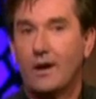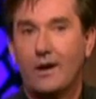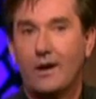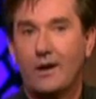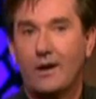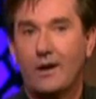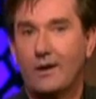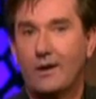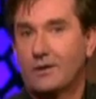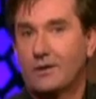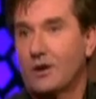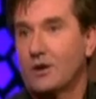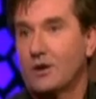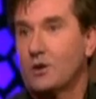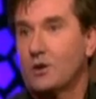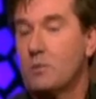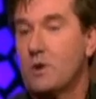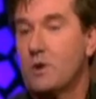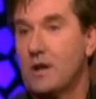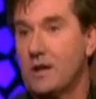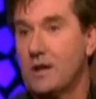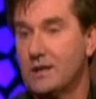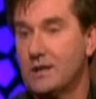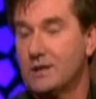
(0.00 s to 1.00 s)
It
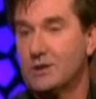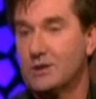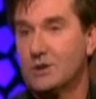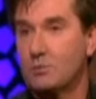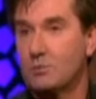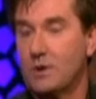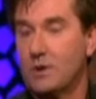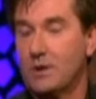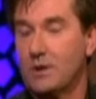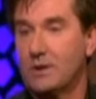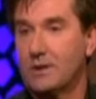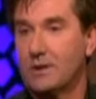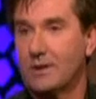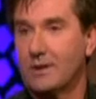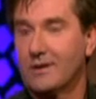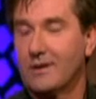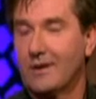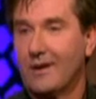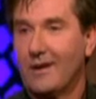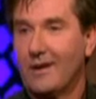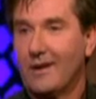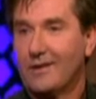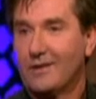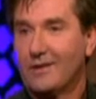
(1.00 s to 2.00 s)
amazed me that
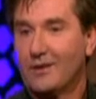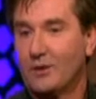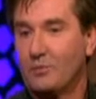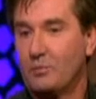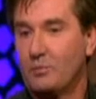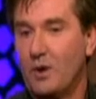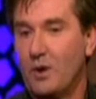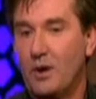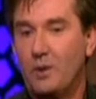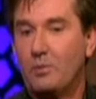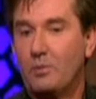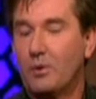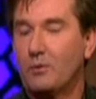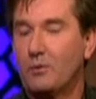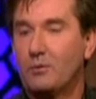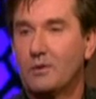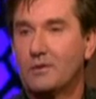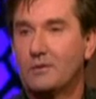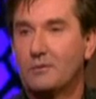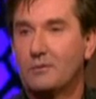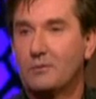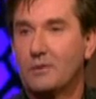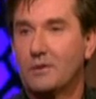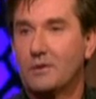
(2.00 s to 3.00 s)
people
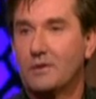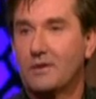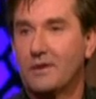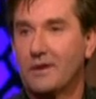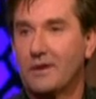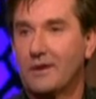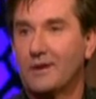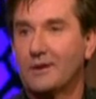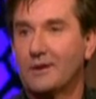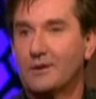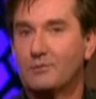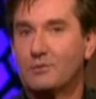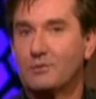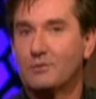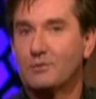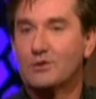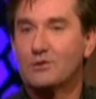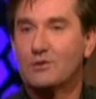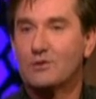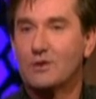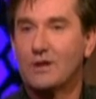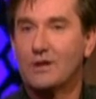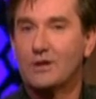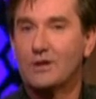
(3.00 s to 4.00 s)
would think it was
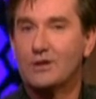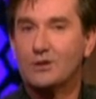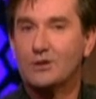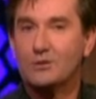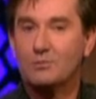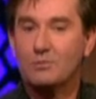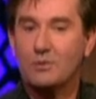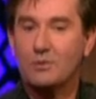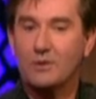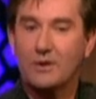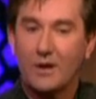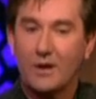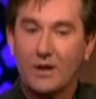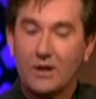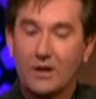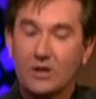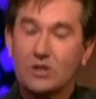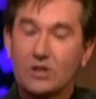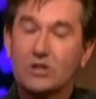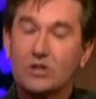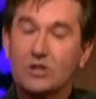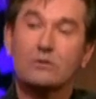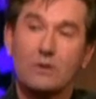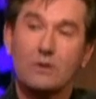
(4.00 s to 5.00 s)
strange, but
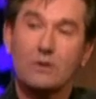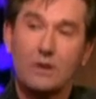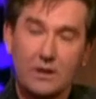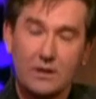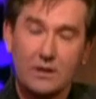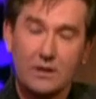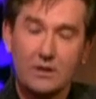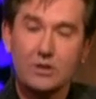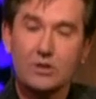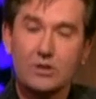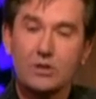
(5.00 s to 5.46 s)
she's great, and